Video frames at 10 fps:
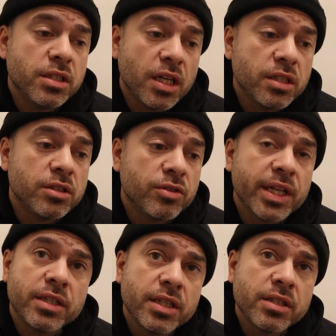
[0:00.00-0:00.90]
done
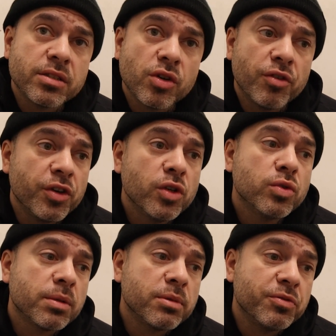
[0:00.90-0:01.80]
great things. So if he
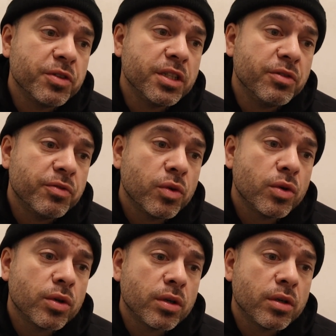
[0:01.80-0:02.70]
goes up to
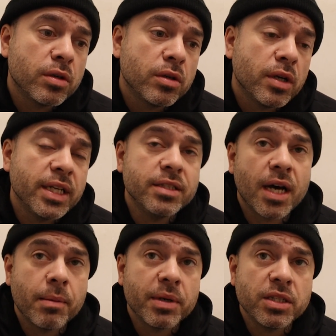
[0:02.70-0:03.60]
54 and
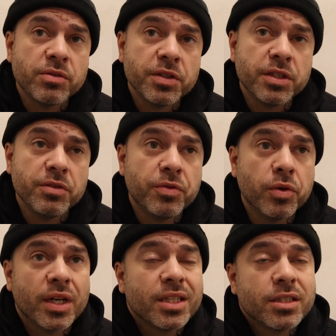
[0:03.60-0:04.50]
dominates
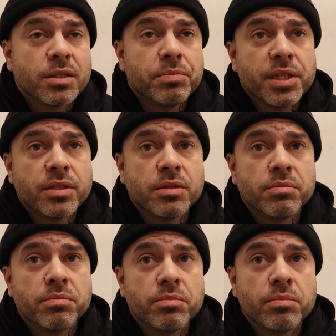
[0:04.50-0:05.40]
54, that just makes him
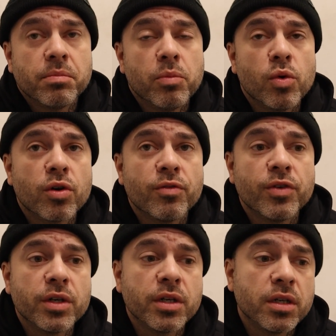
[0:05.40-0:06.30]
more of
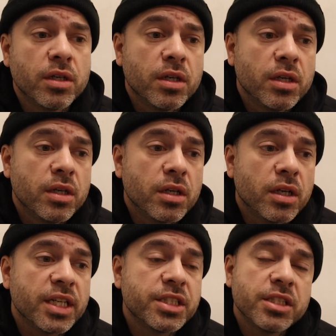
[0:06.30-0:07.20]
a
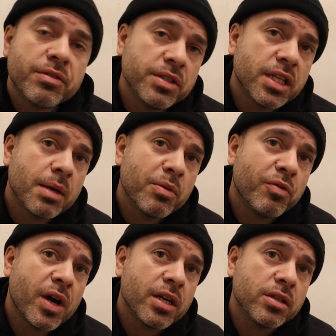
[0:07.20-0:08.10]
legendary type of
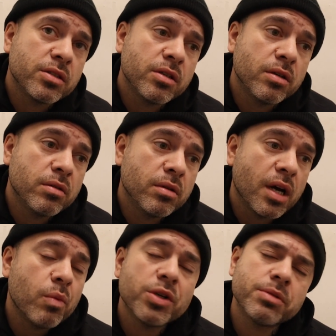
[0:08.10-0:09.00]
fighter. So
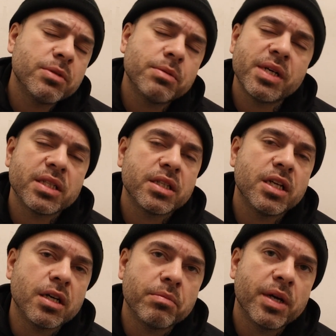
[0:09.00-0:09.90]
I wish him the best
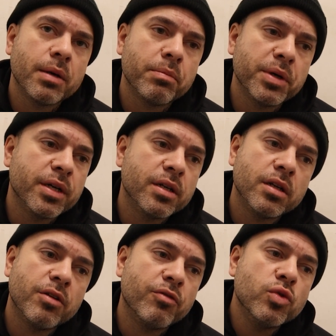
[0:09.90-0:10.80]
luck, man. But
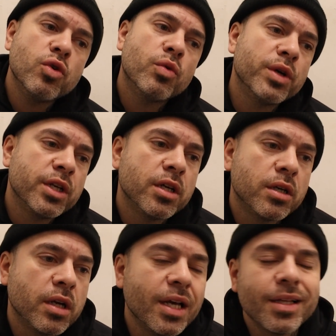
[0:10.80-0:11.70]
if you go in
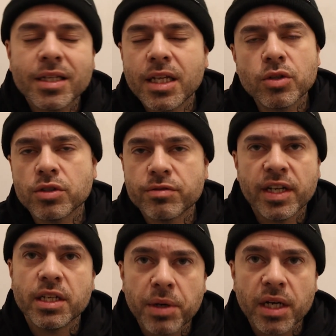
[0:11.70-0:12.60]
there, and that goes for
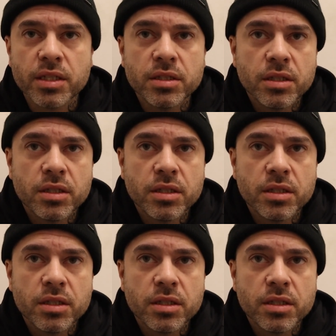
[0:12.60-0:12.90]
anybody.